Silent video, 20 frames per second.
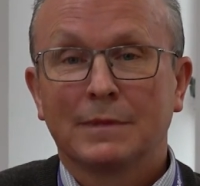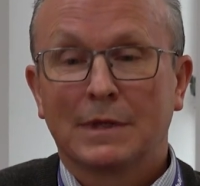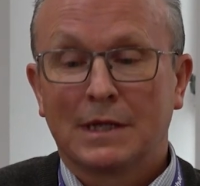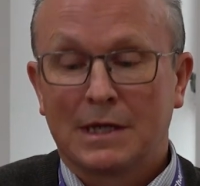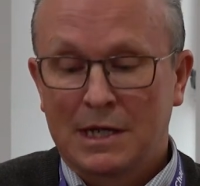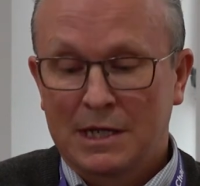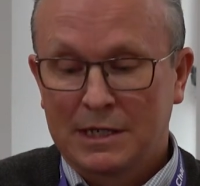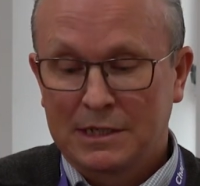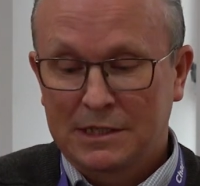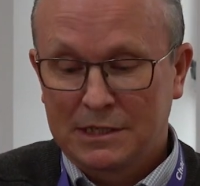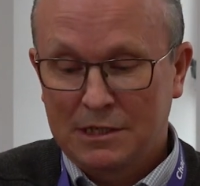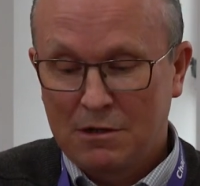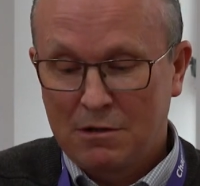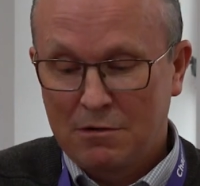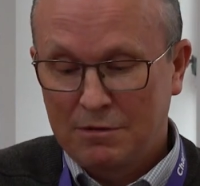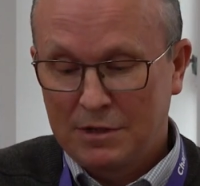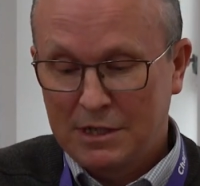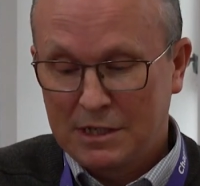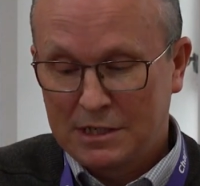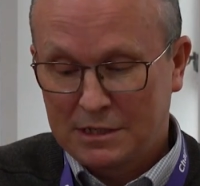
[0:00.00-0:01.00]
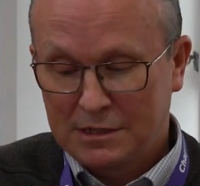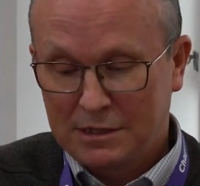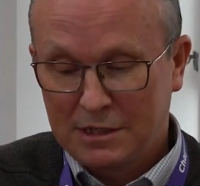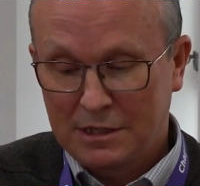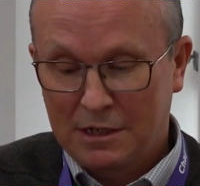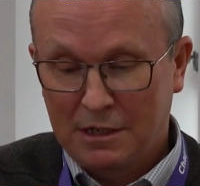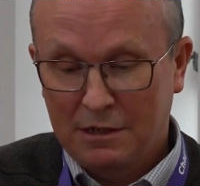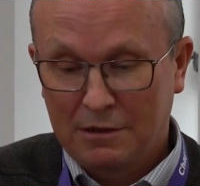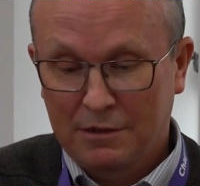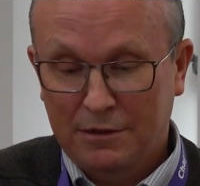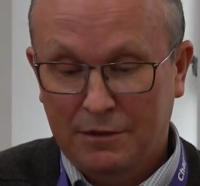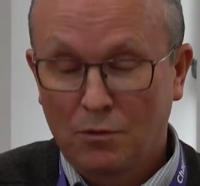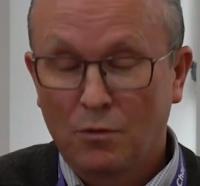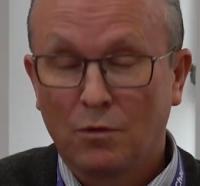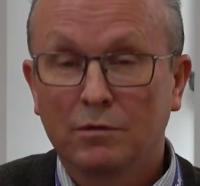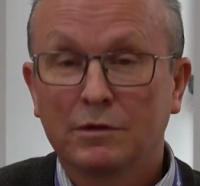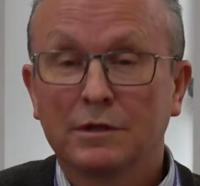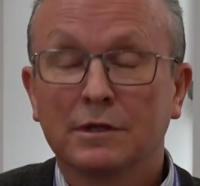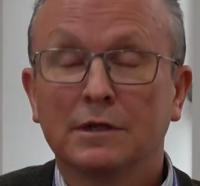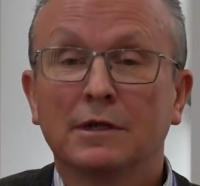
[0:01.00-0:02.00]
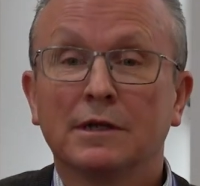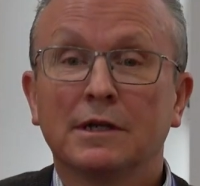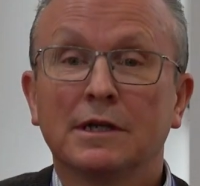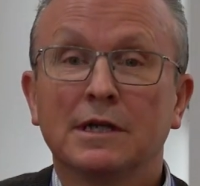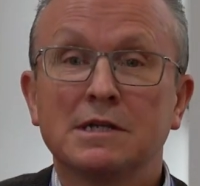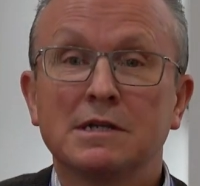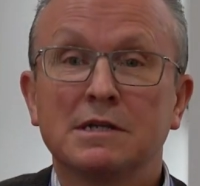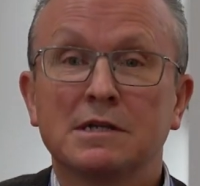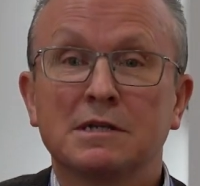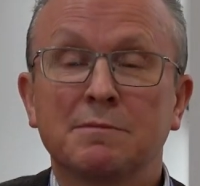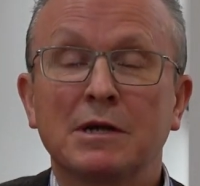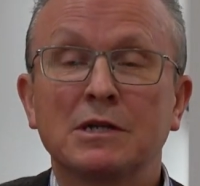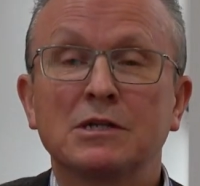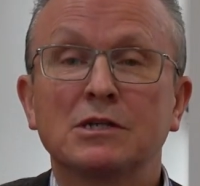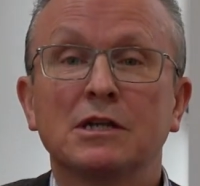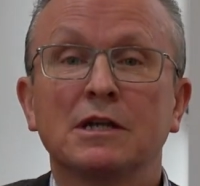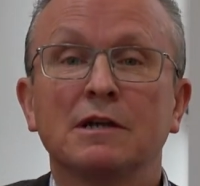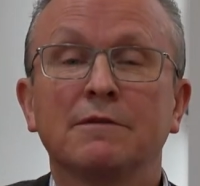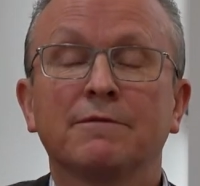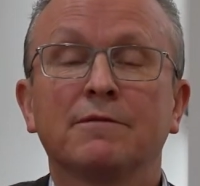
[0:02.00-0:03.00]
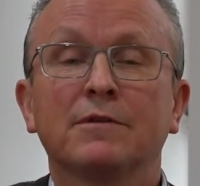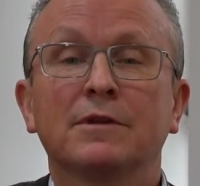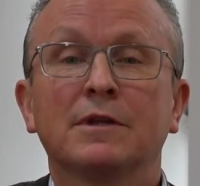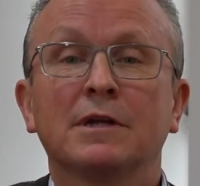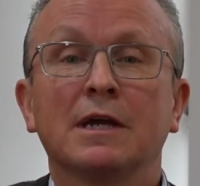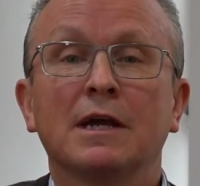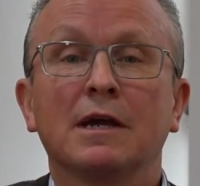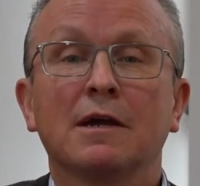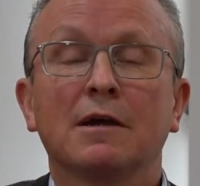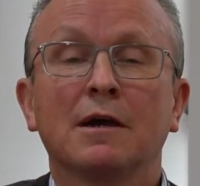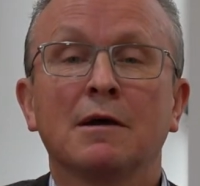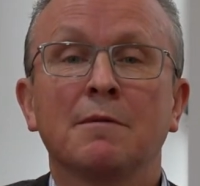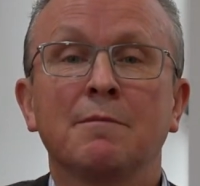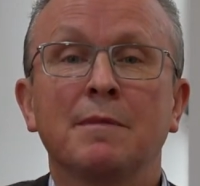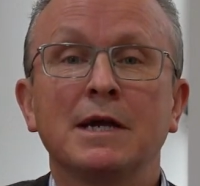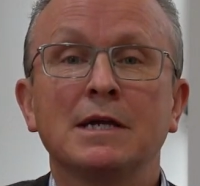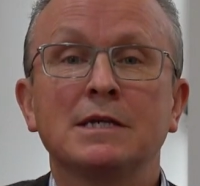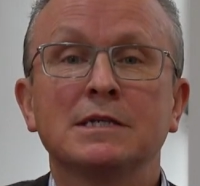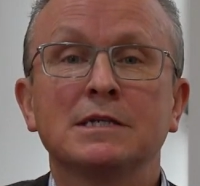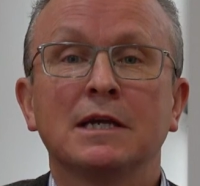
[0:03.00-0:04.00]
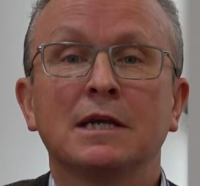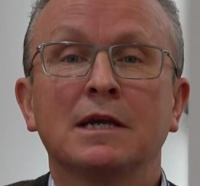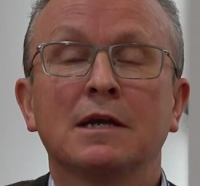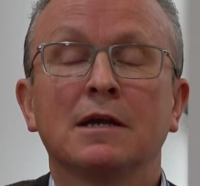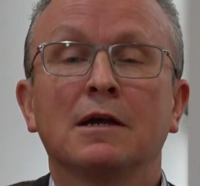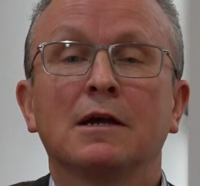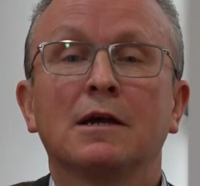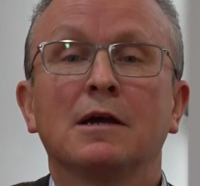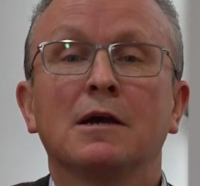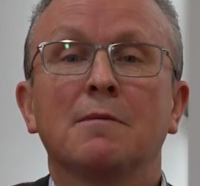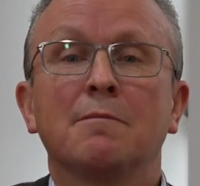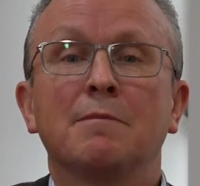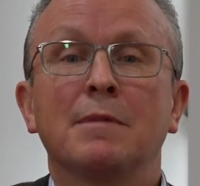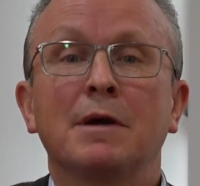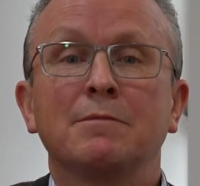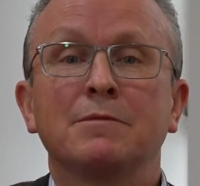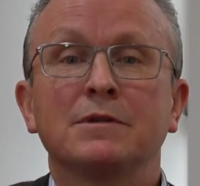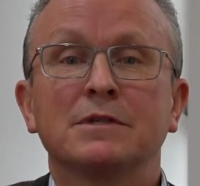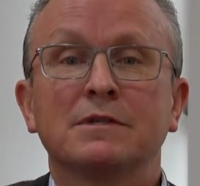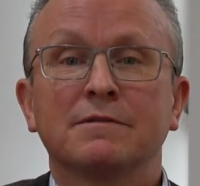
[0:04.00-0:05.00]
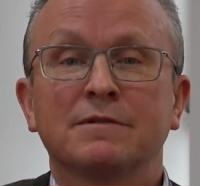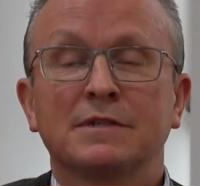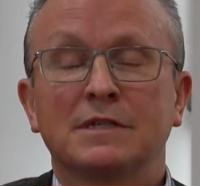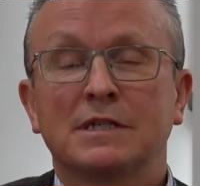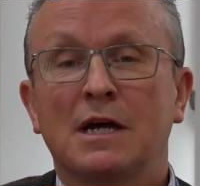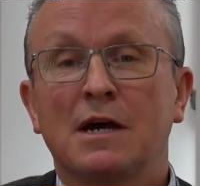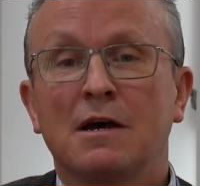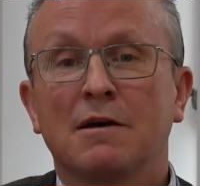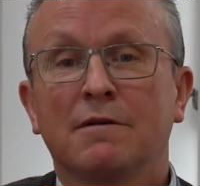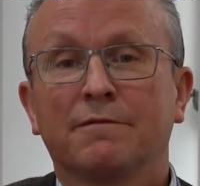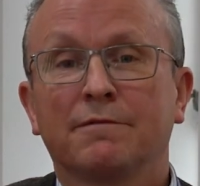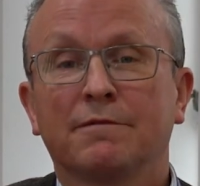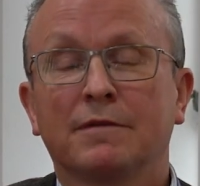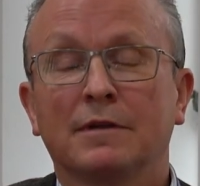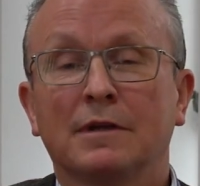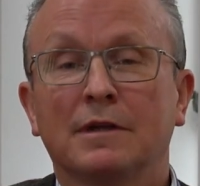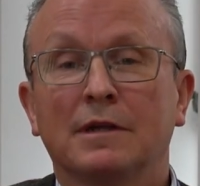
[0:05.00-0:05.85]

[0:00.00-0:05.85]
And so this little thought is especially for the amazing members of staff,